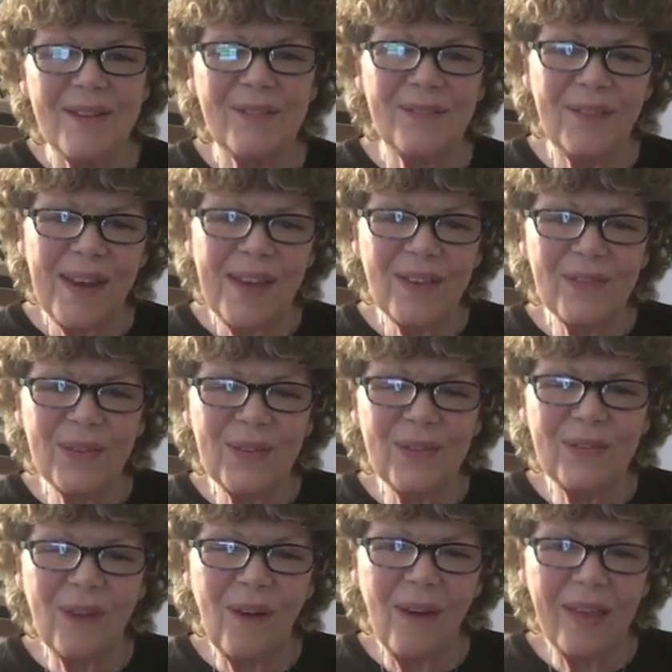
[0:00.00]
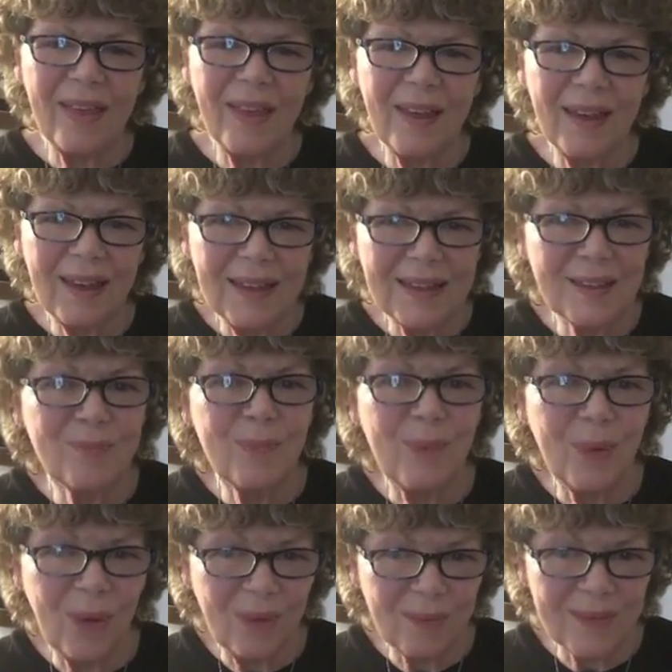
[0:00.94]
faithful Father has
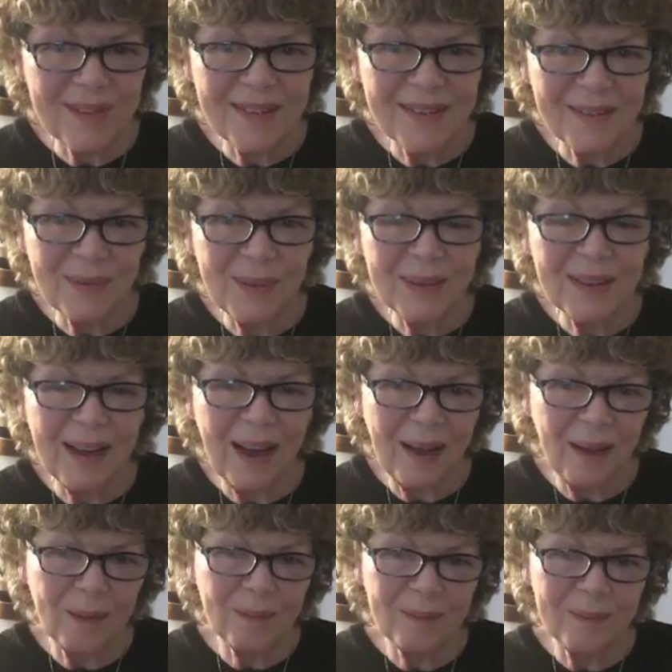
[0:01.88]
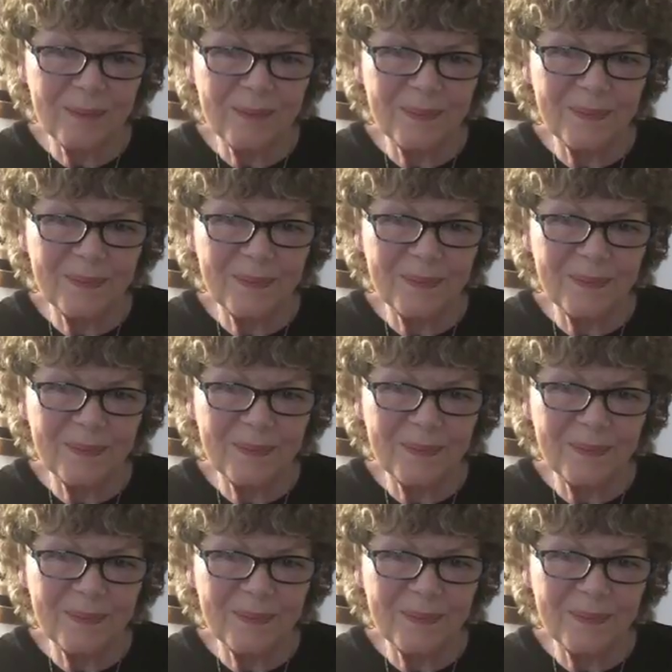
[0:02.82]
promised will come.